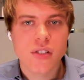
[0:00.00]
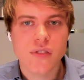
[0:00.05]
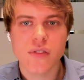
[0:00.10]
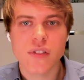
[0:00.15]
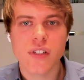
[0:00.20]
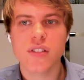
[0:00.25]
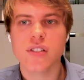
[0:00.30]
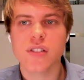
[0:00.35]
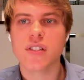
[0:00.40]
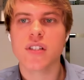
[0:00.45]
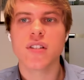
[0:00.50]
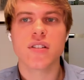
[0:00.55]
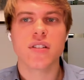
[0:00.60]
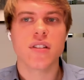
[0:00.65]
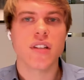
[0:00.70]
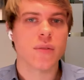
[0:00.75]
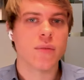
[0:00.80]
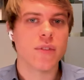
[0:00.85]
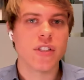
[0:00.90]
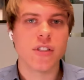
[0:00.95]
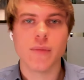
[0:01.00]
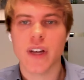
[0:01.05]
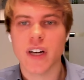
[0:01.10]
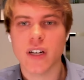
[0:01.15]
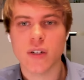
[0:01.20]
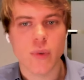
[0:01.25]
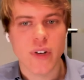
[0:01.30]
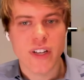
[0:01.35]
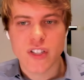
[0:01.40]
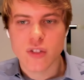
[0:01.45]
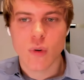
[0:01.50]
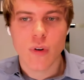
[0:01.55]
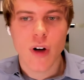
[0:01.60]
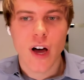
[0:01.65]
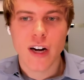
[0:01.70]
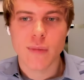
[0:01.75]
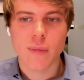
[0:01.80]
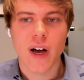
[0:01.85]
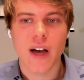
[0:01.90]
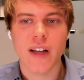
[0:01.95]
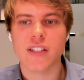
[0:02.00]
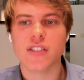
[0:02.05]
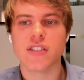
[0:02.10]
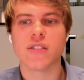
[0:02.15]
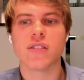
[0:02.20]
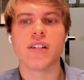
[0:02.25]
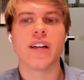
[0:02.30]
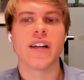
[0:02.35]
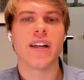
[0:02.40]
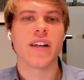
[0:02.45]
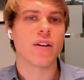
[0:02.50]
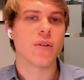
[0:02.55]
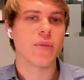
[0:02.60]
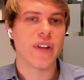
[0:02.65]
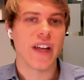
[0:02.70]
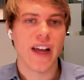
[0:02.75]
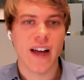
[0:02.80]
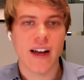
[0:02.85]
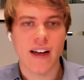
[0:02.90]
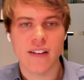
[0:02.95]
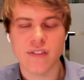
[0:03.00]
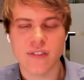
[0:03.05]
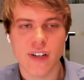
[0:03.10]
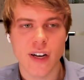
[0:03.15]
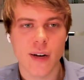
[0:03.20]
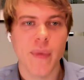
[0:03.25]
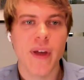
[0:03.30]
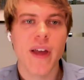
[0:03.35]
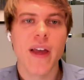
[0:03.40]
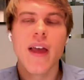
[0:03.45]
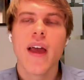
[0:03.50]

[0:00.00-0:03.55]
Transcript: for instance, like we do better wastewater monitoring, or we have um,